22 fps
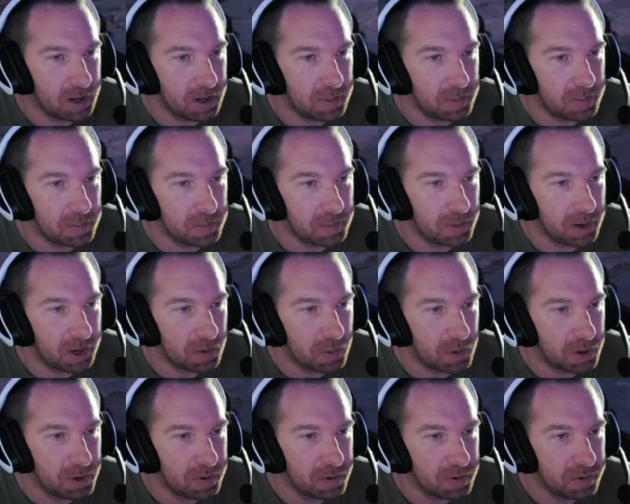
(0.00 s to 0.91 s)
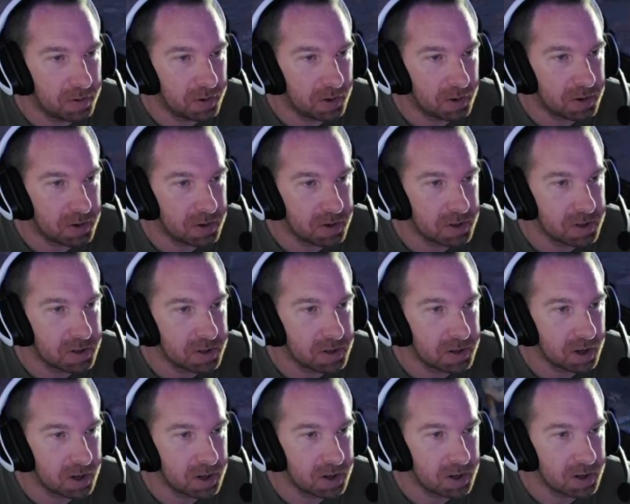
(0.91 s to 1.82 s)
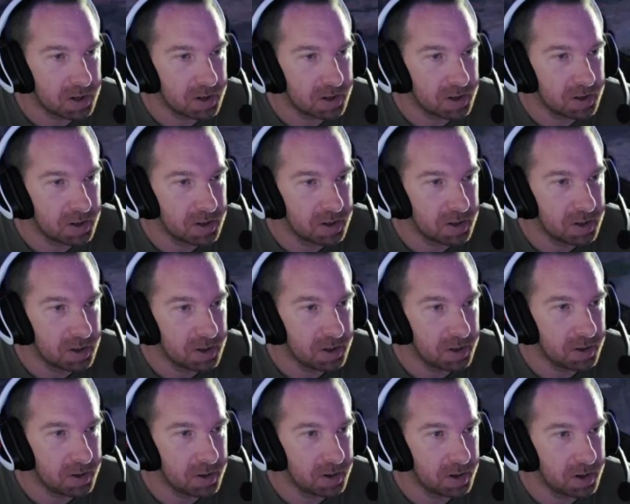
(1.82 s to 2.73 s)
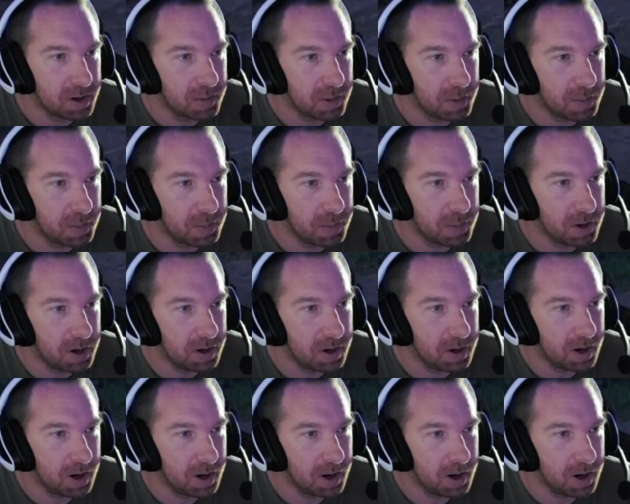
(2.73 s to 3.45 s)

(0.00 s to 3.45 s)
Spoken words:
like when you first start, you'll come up here